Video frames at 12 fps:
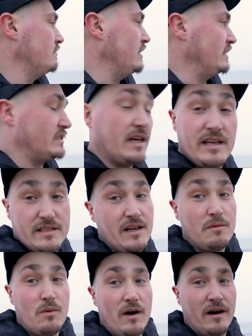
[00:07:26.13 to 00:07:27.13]
It's here
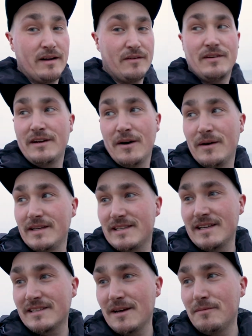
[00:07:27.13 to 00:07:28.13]
somewhere. I definitely know it's
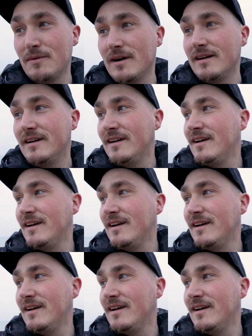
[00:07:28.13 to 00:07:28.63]
here somewhere.